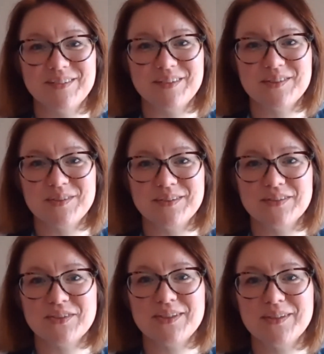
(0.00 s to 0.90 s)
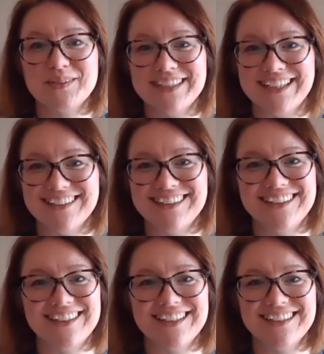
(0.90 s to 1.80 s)
Our soils are so
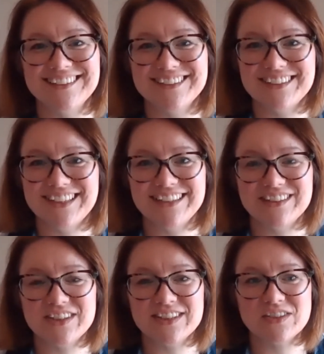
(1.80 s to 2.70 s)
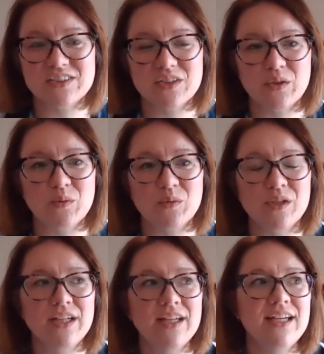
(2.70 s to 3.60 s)
sandy and just so
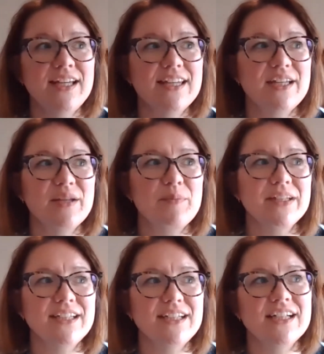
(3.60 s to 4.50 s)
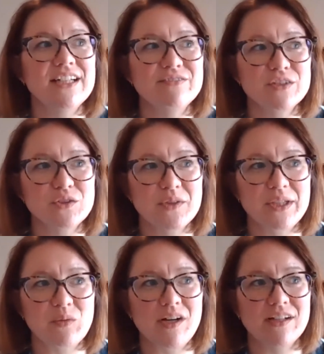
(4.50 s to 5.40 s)
the ability to
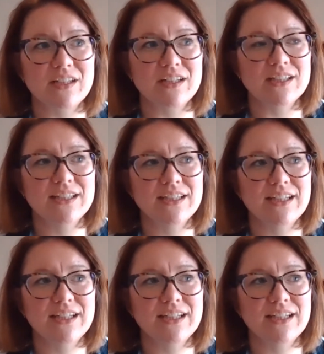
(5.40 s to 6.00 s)
infiltrate water